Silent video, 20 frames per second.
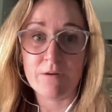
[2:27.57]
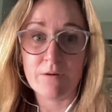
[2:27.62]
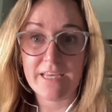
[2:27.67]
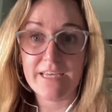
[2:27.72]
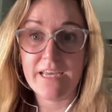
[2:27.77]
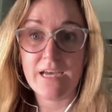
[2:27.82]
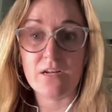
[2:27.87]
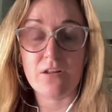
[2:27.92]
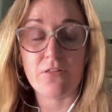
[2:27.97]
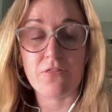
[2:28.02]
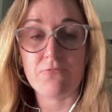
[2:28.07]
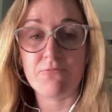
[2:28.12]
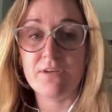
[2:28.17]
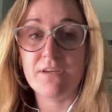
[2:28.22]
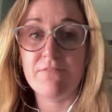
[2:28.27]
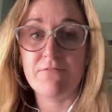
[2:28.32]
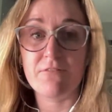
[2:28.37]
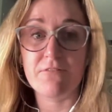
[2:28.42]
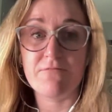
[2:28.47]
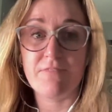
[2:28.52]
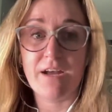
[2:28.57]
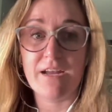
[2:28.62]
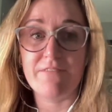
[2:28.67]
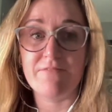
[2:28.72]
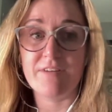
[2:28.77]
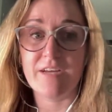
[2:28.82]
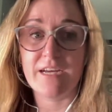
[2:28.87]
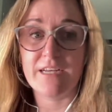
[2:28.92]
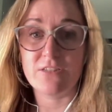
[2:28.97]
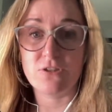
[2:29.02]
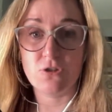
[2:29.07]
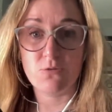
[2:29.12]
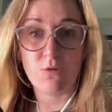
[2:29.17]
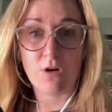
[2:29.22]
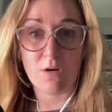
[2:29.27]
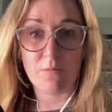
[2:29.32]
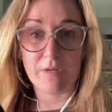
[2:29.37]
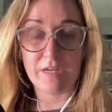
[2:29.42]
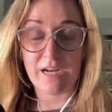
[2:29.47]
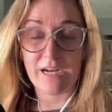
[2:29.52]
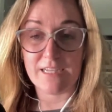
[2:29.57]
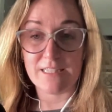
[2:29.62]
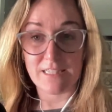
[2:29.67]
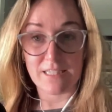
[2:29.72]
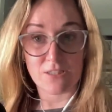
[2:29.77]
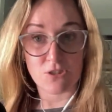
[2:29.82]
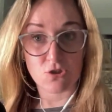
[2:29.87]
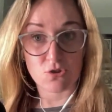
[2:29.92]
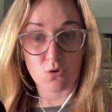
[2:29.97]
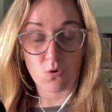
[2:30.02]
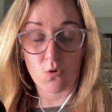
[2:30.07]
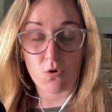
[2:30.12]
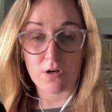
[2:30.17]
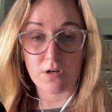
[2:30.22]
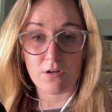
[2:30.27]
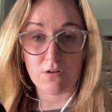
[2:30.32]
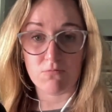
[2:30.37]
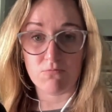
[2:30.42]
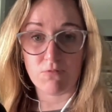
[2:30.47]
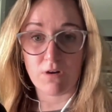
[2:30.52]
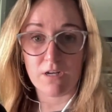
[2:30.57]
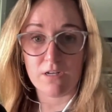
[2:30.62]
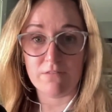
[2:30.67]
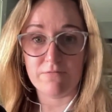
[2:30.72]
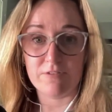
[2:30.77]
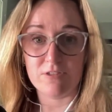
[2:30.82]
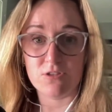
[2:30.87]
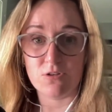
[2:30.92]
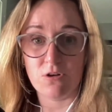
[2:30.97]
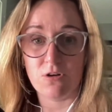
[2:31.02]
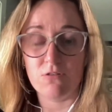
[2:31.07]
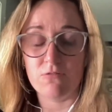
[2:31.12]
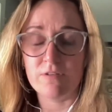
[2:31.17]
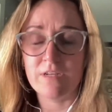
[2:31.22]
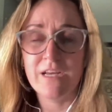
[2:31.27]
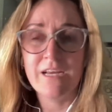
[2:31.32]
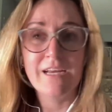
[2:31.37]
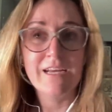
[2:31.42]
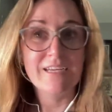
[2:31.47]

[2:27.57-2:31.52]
He had a 3-for-5 night, 2 RBIs, and scored a run of his own.